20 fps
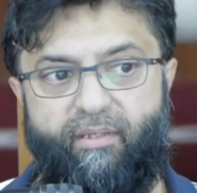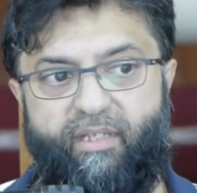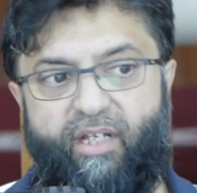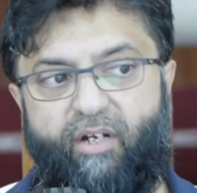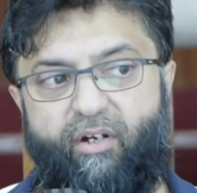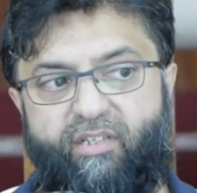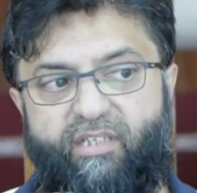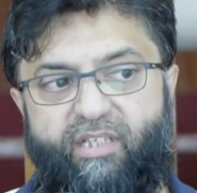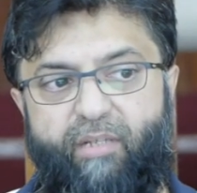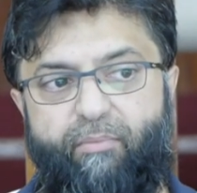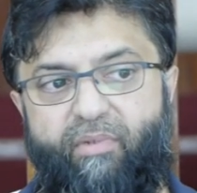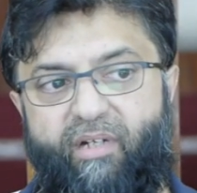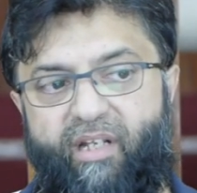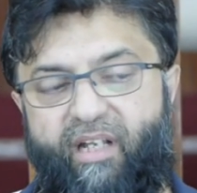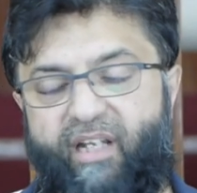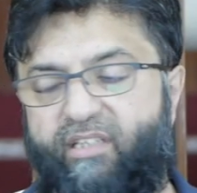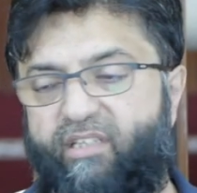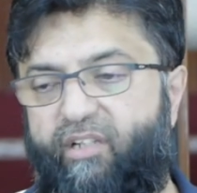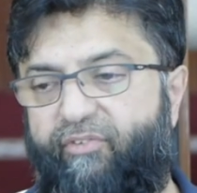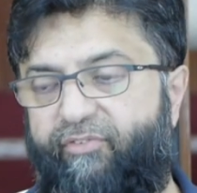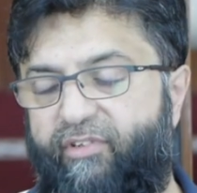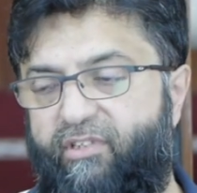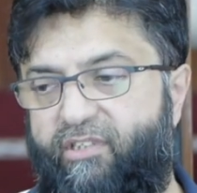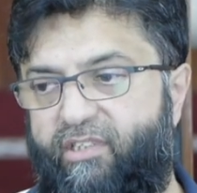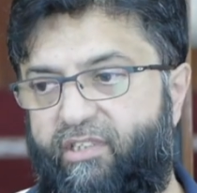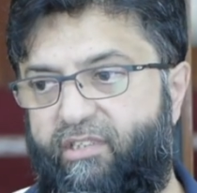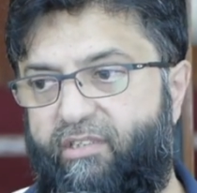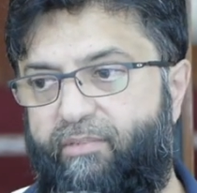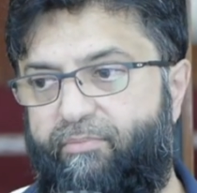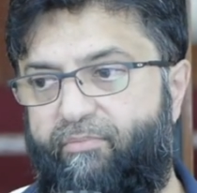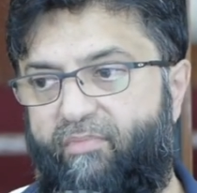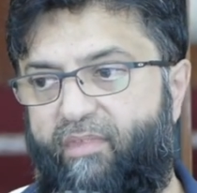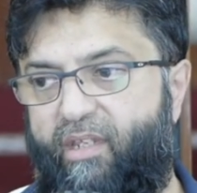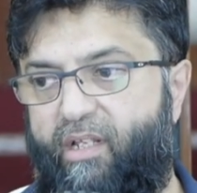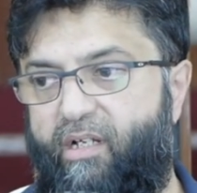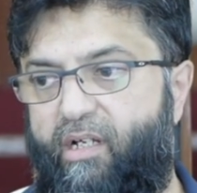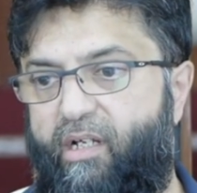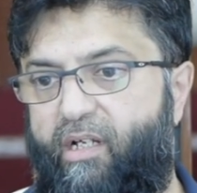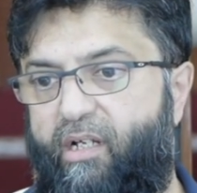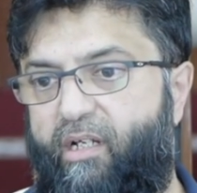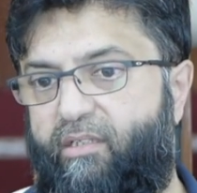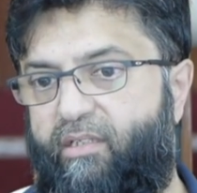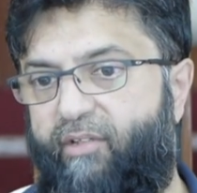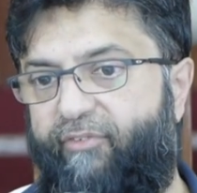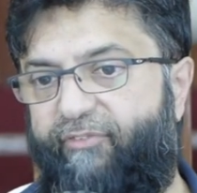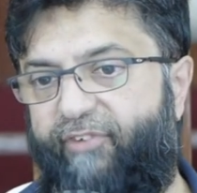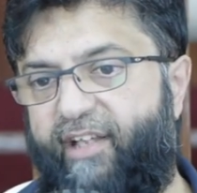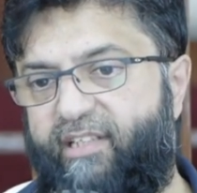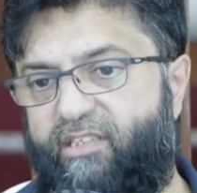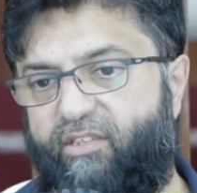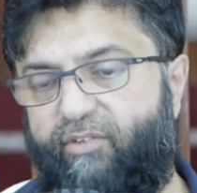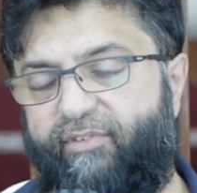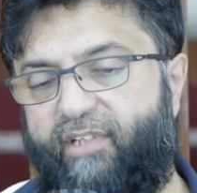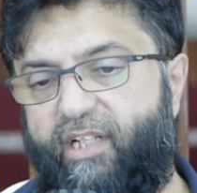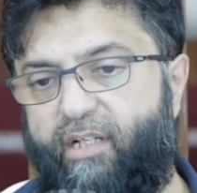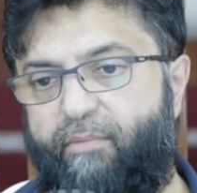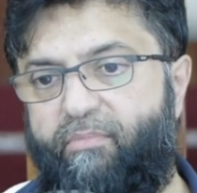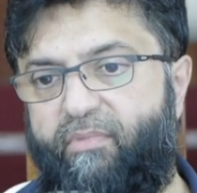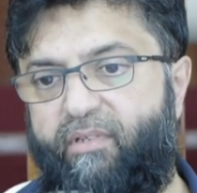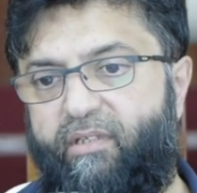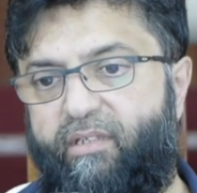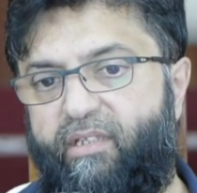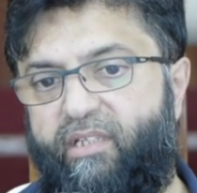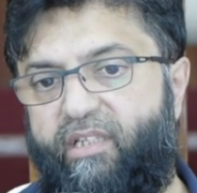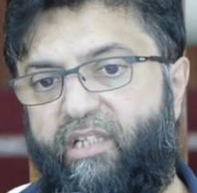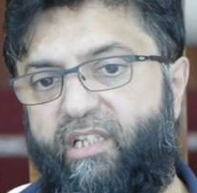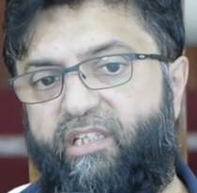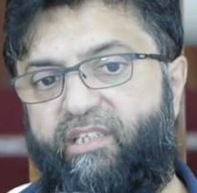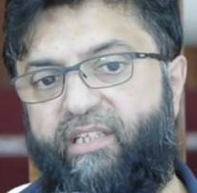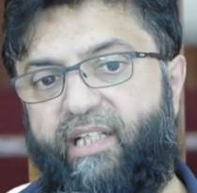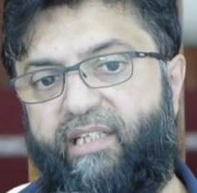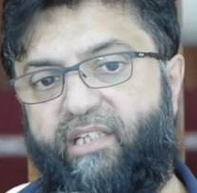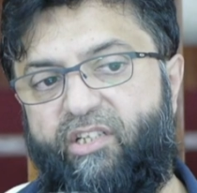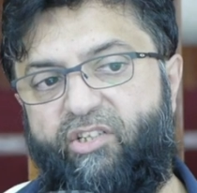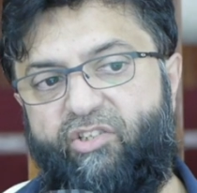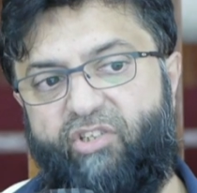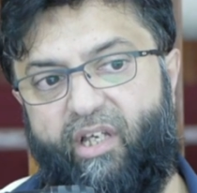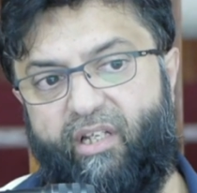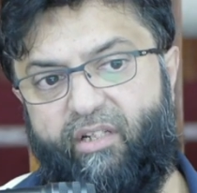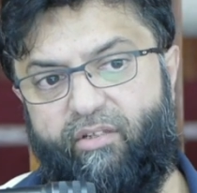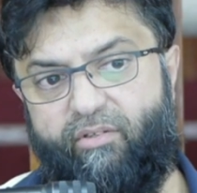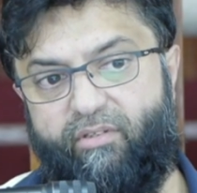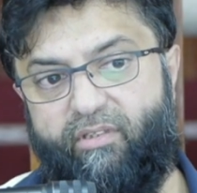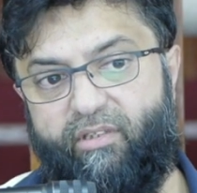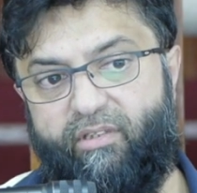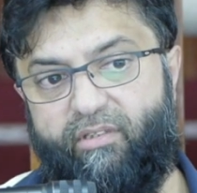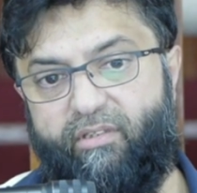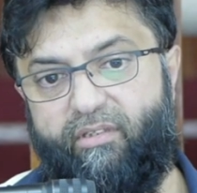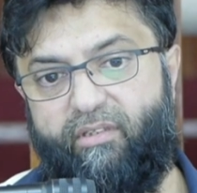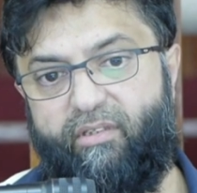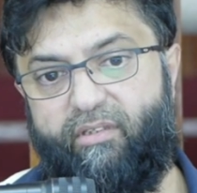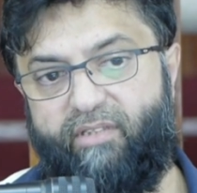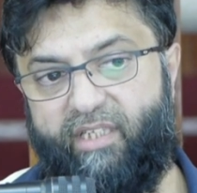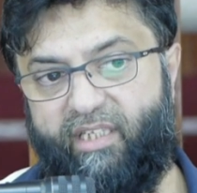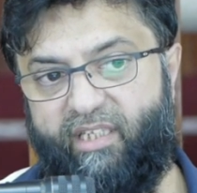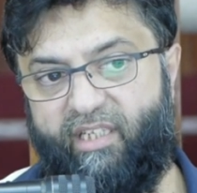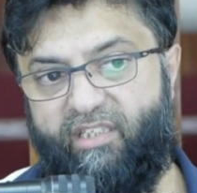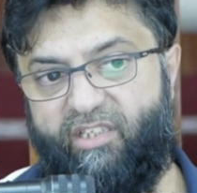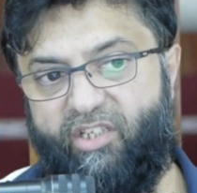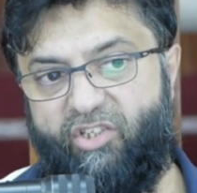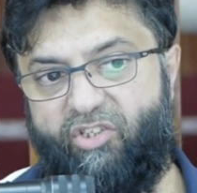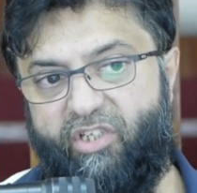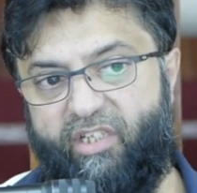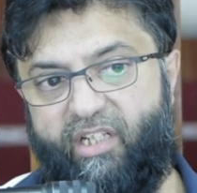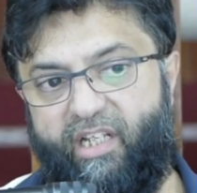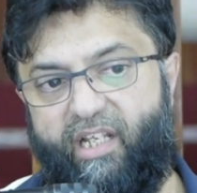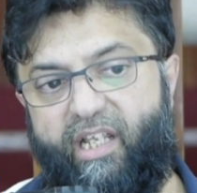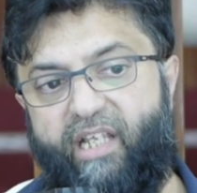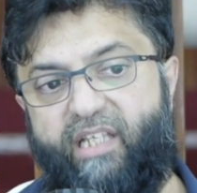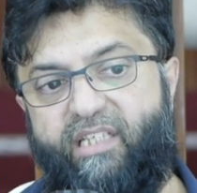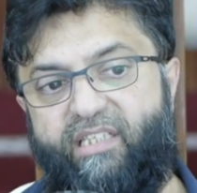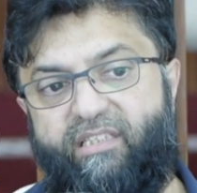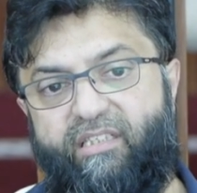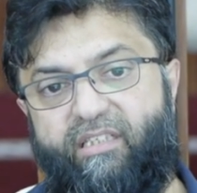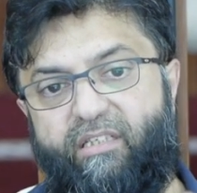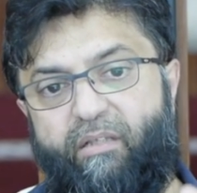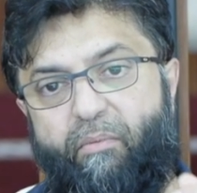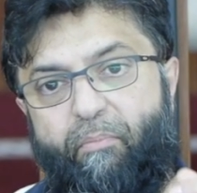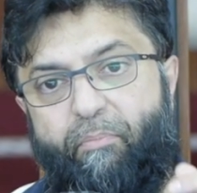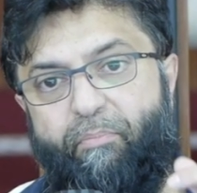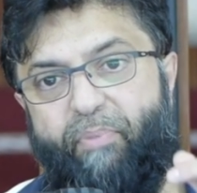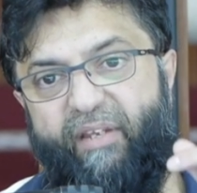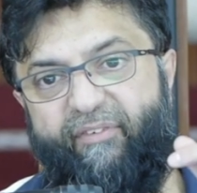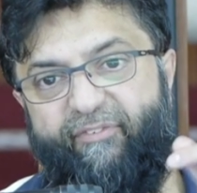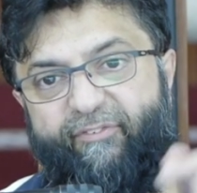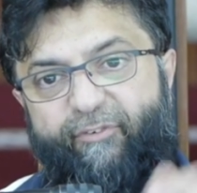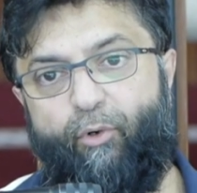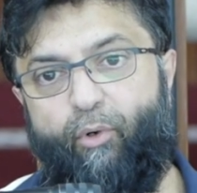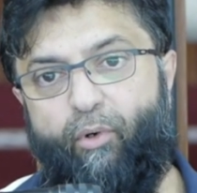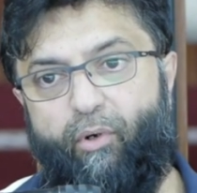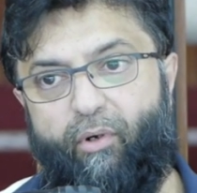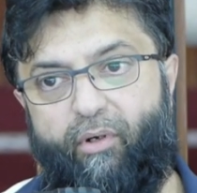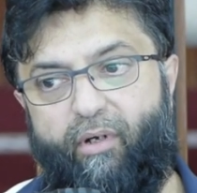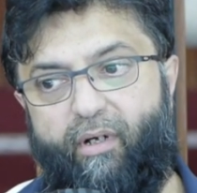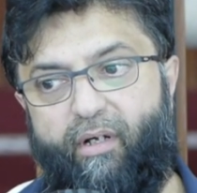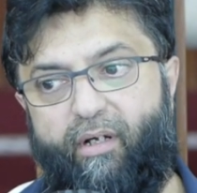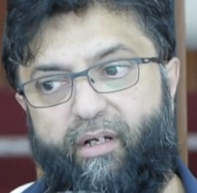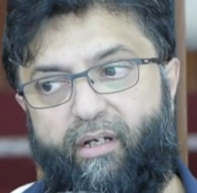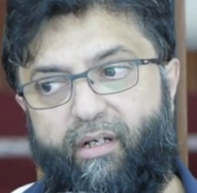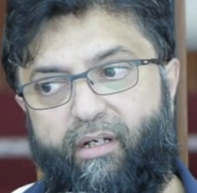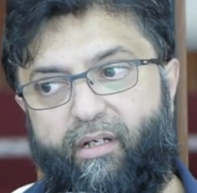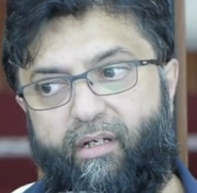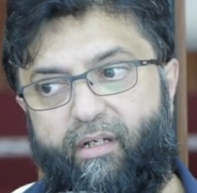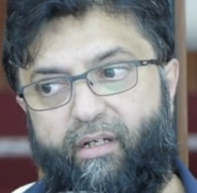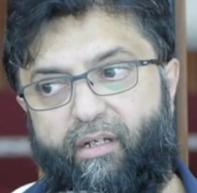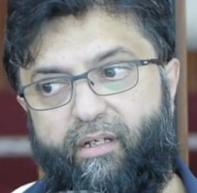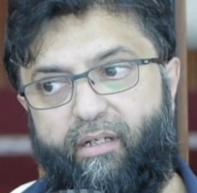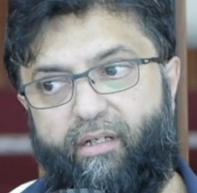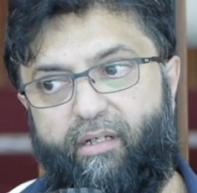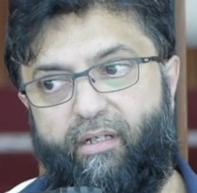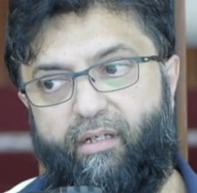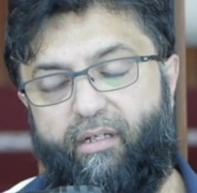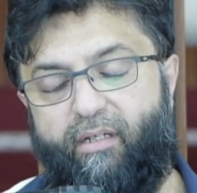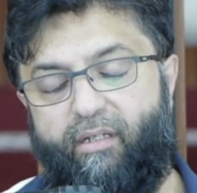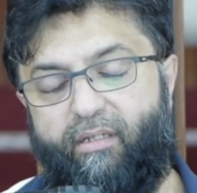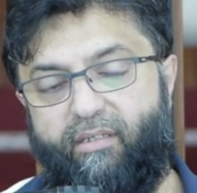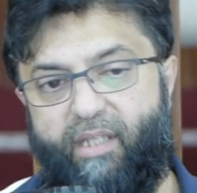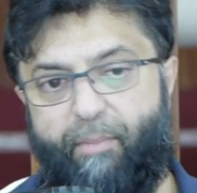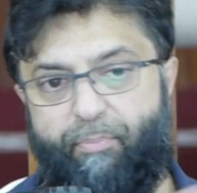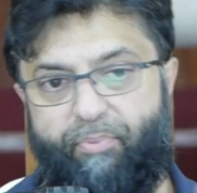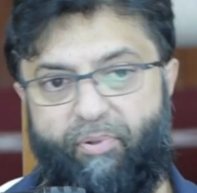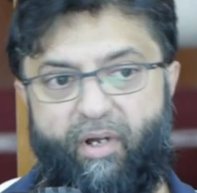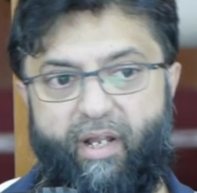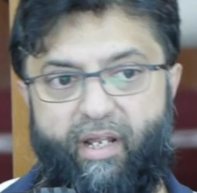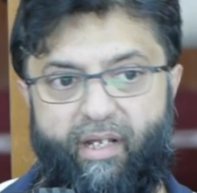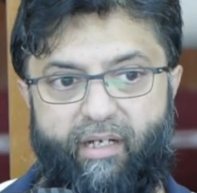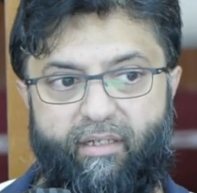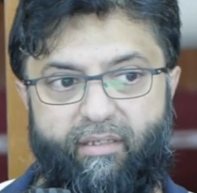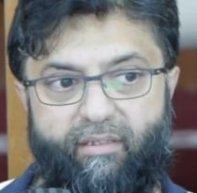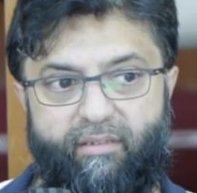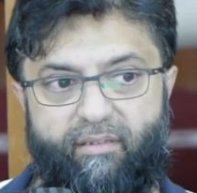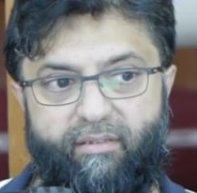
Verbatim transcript: There are some clear differences. The first of them is that the shart, the condition, is before the prayer.